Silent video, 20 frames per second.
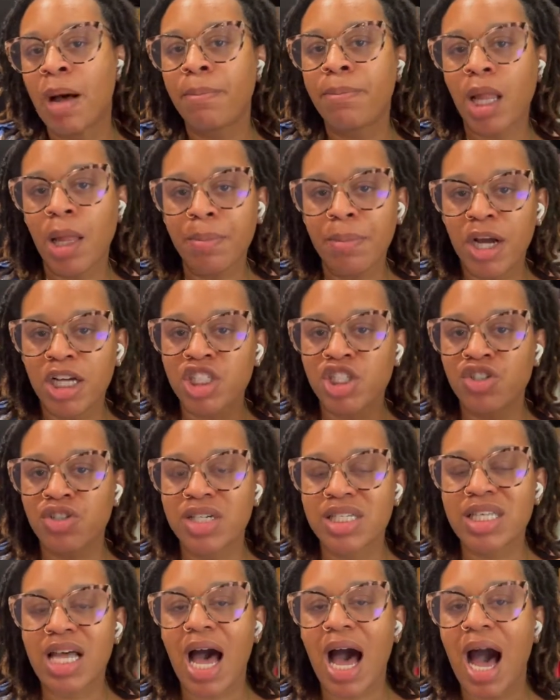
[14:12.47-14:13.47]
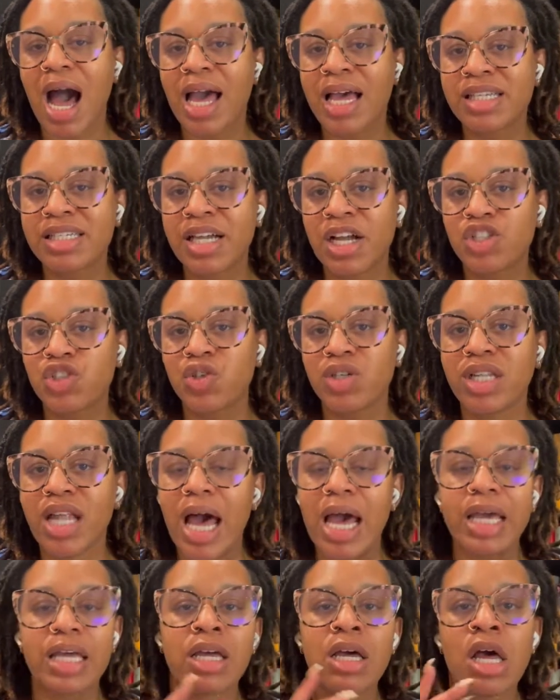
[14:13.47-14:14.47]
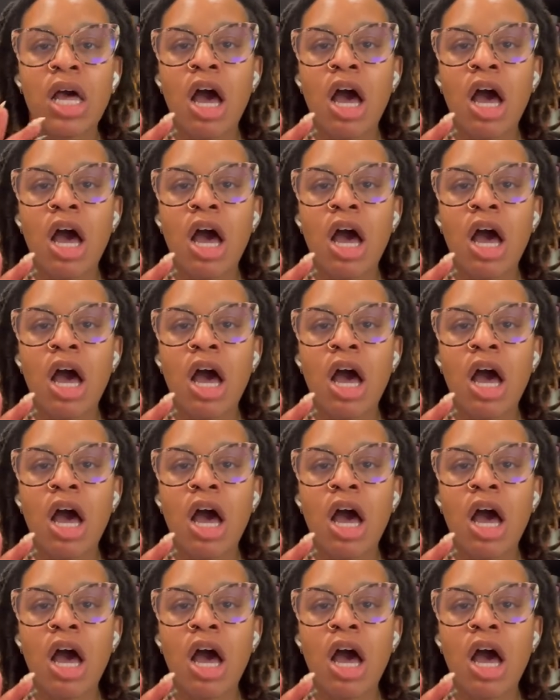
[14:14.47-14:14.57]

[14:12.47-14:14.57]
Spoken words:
blood pressure is high, etc., like,